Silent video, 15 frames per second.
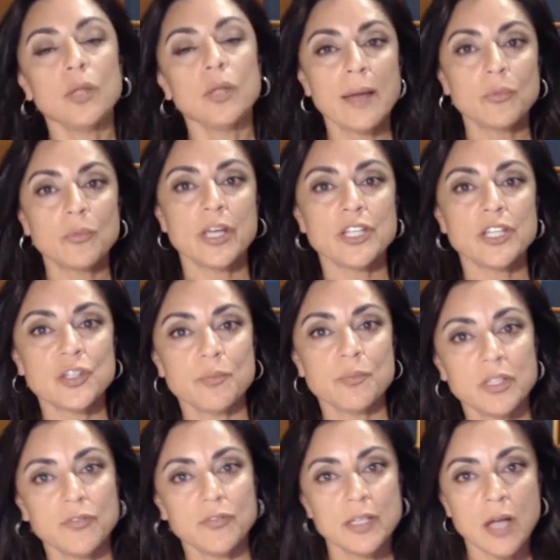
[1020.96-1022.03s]

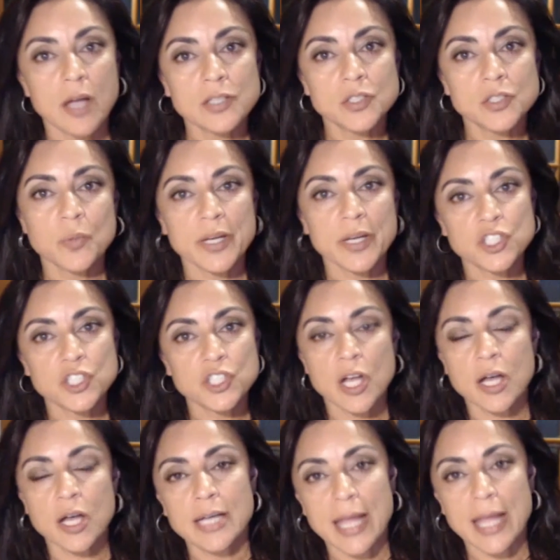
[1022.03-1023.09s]
collaboration between
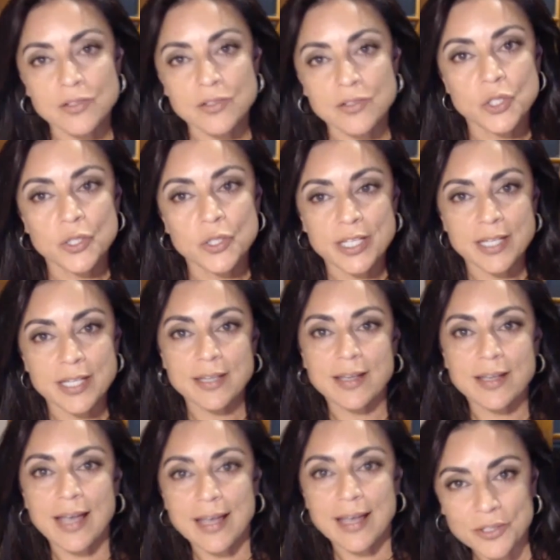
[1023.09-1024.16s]
Azerbaijan and
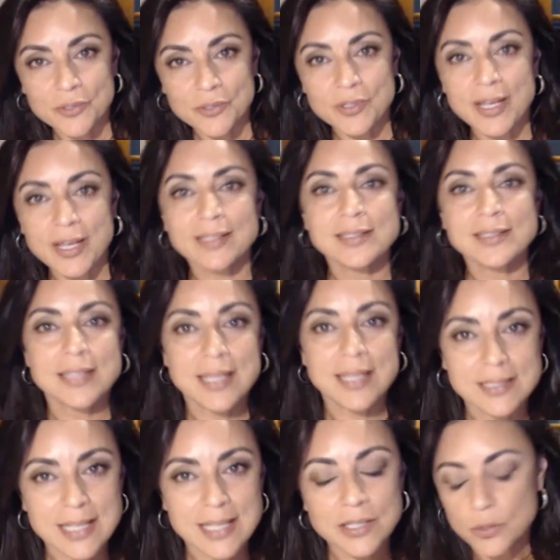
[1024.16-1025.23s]
Turkey and the United
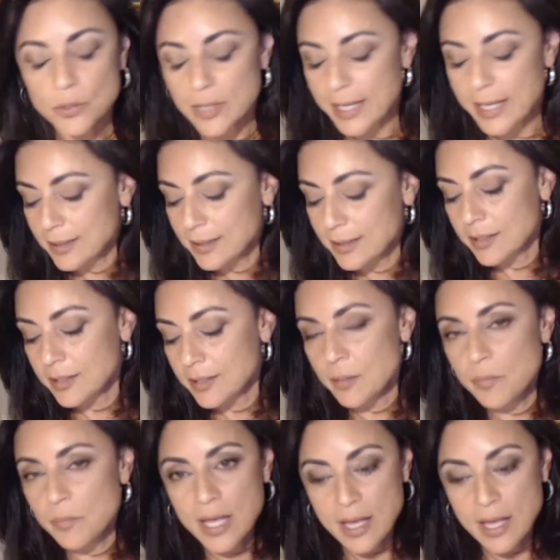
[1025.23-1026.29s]
States and United
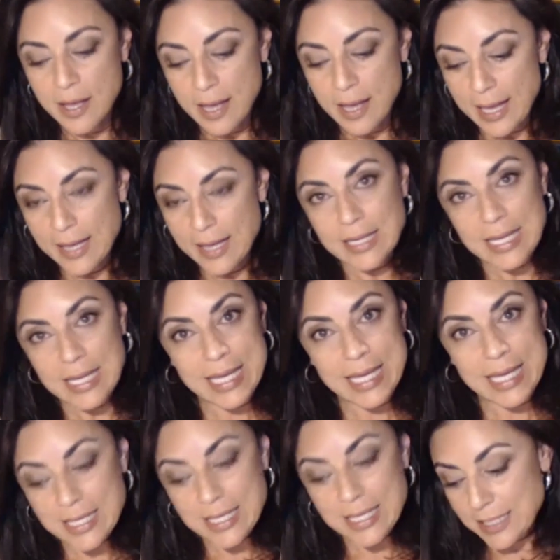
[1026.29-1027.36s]
Kingdom. And
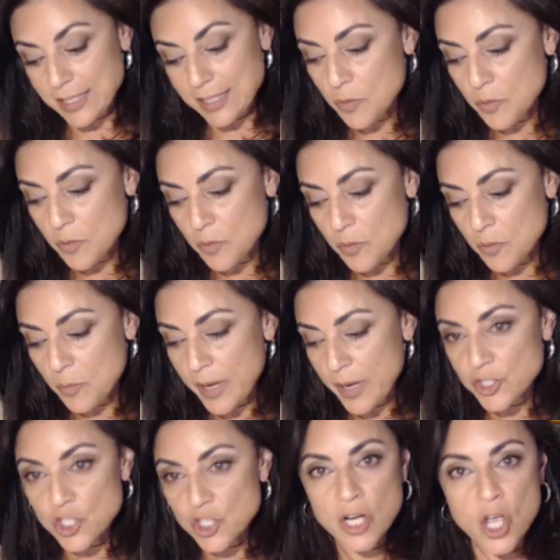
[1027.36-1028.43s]
he is in
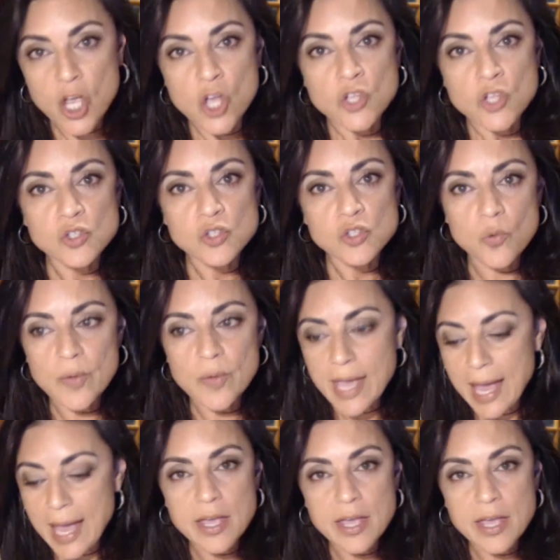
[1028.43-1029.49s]
Azerbaijan. Do
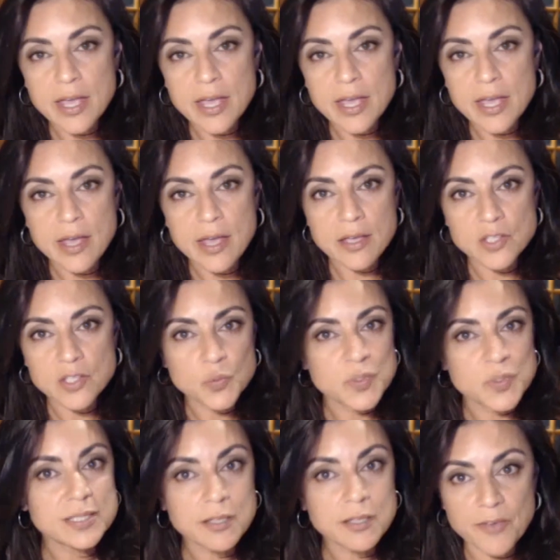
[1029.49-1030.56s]
we have the
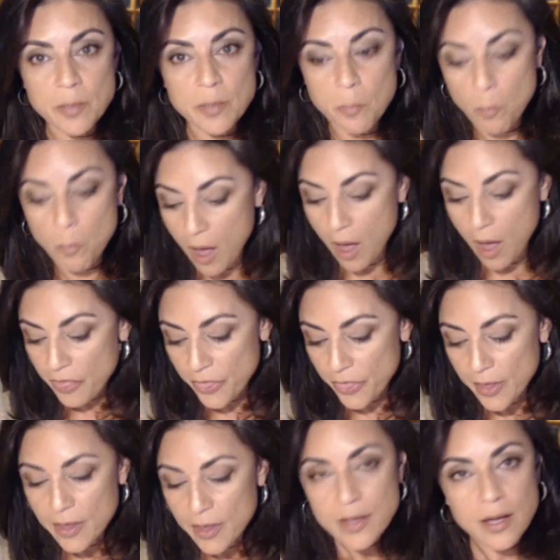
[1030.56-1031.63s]
specific month